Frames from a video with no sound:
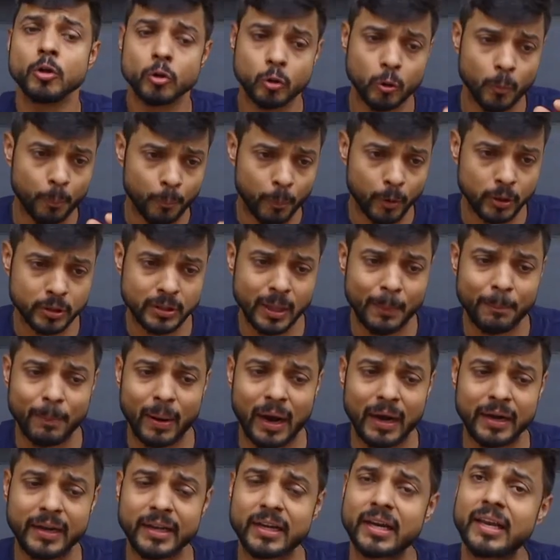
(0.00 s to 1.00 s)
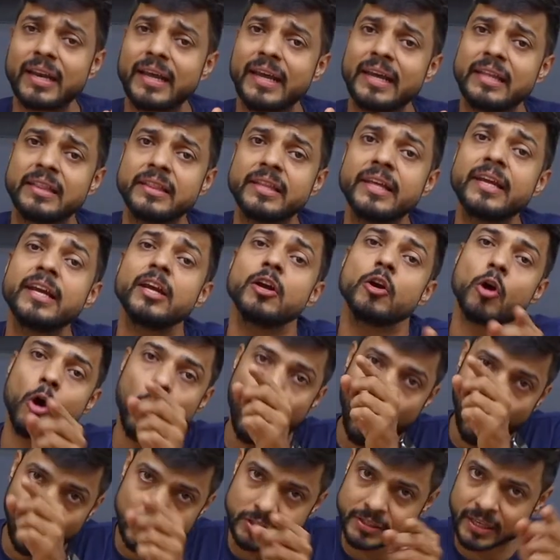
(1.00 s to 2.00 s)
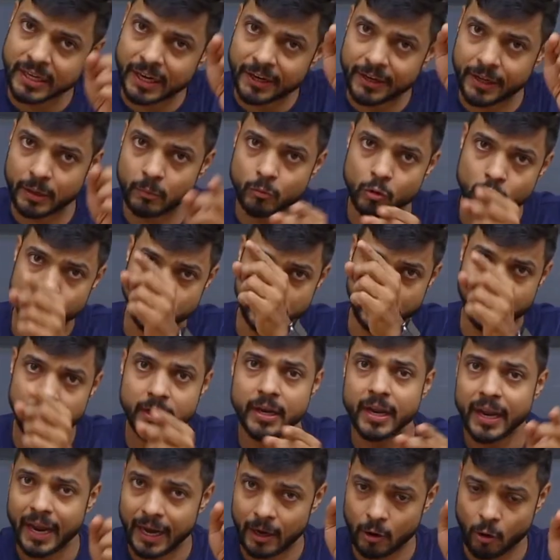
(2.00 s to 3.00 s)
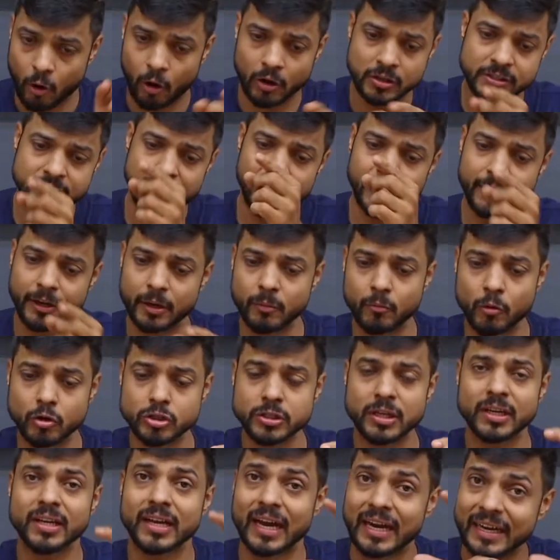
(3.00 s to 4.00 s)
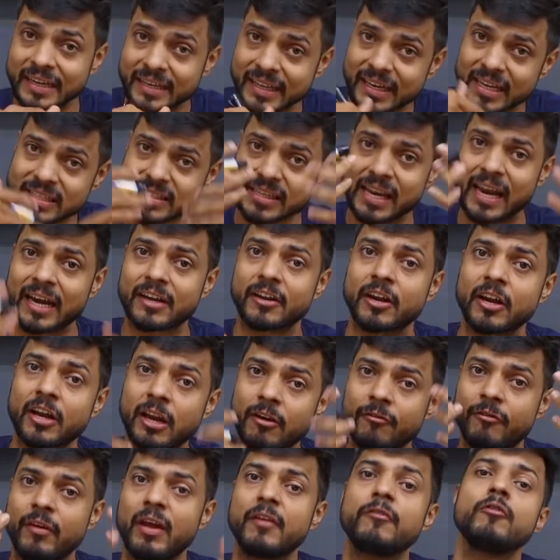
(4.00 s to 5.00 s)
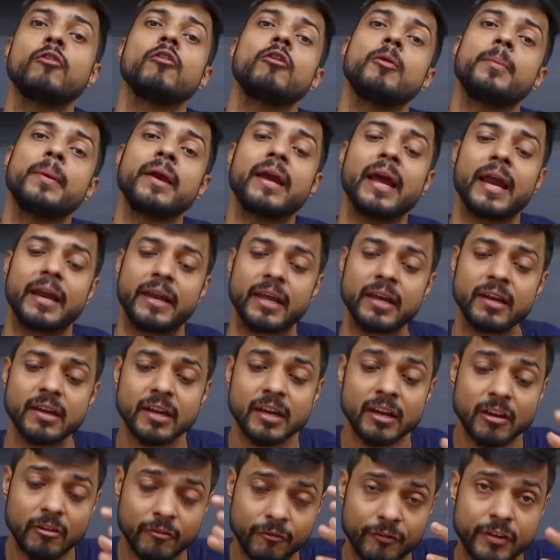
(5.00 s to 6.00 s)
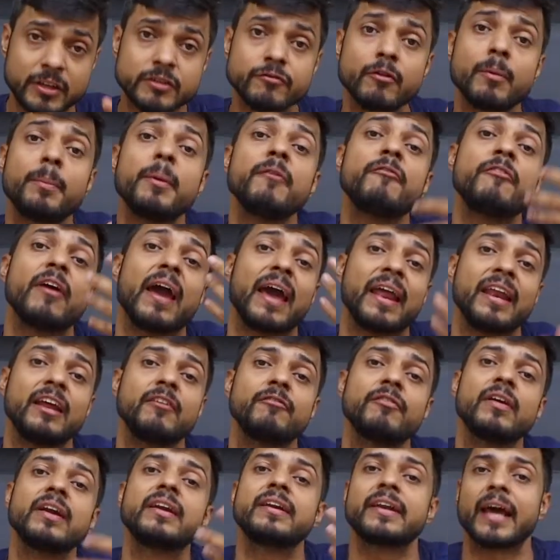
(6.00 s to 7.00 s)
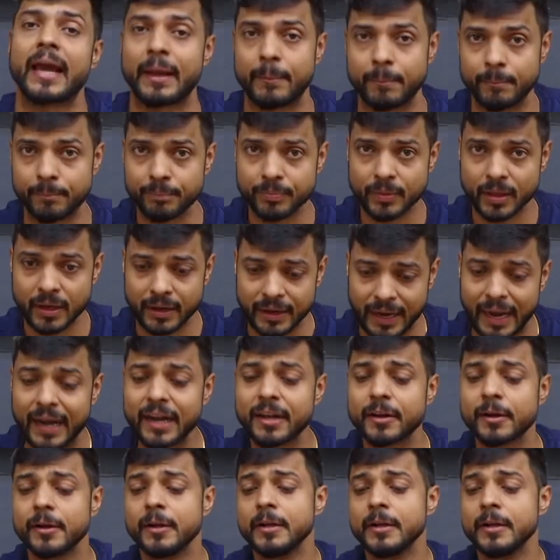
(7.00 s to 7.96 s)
To put the particle in the oscillating motion. In oscillating motion, continuous electrical wave you will be getting, which will be varying with time, right?